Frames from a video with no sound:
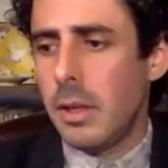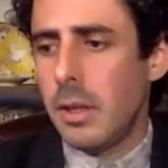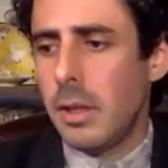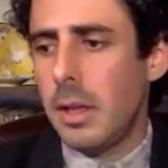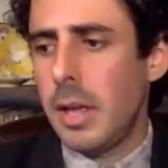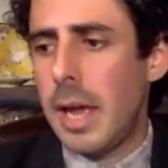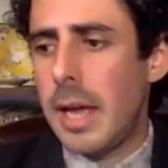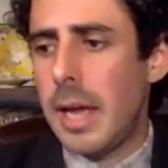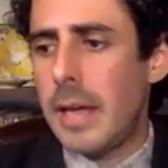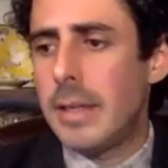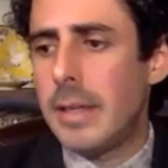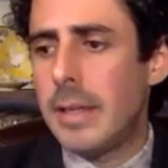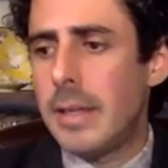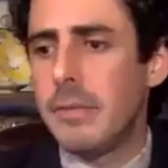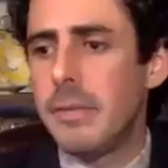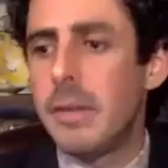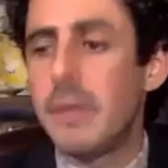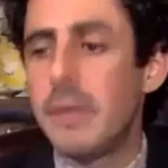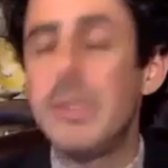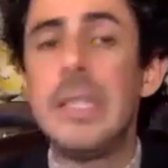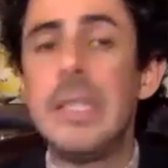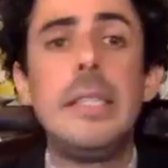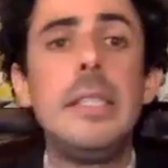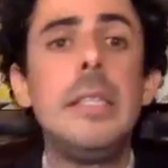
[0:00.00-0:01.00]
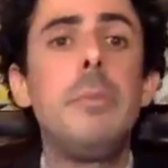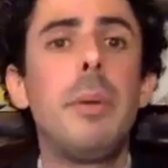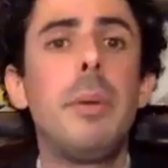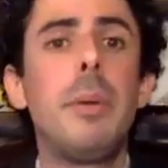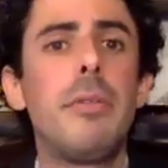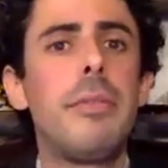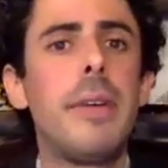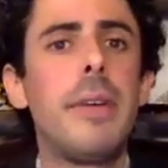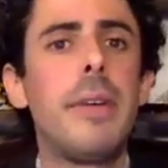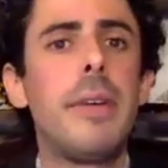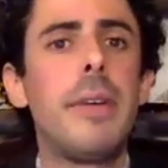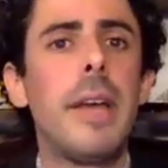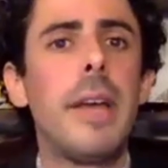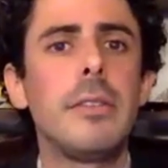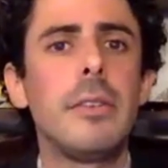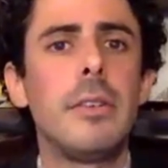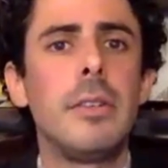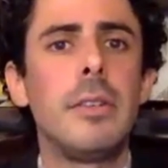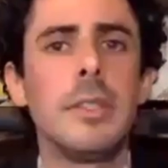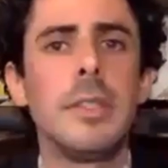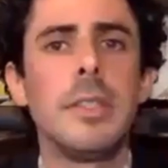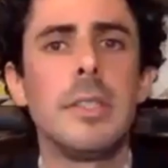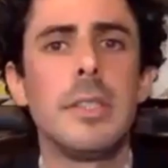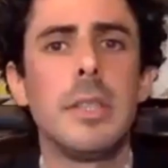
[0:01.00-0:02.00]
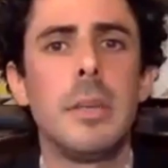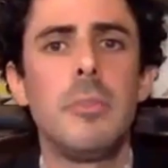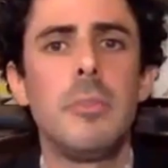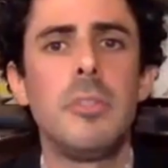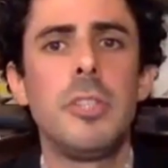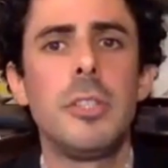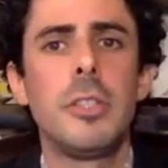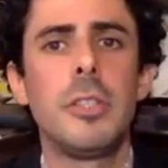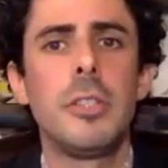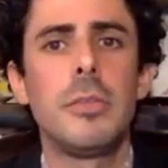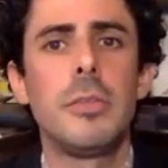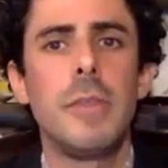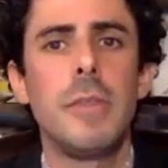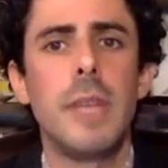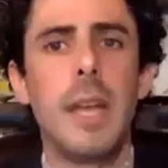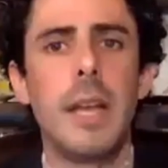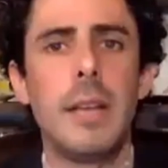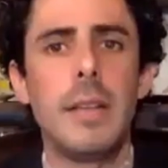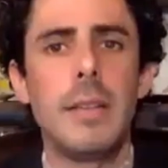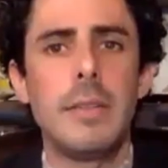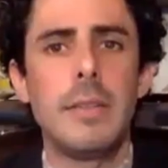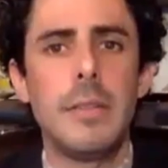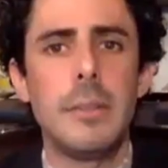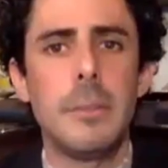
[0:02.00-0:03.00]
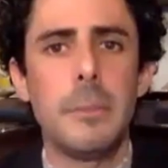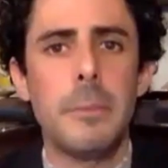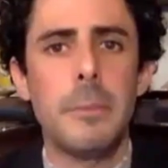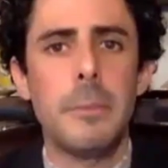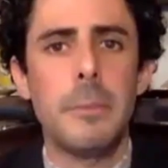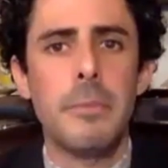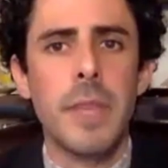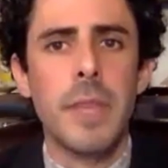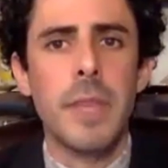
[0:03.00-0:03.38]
had a very deep effect on the subject's reality.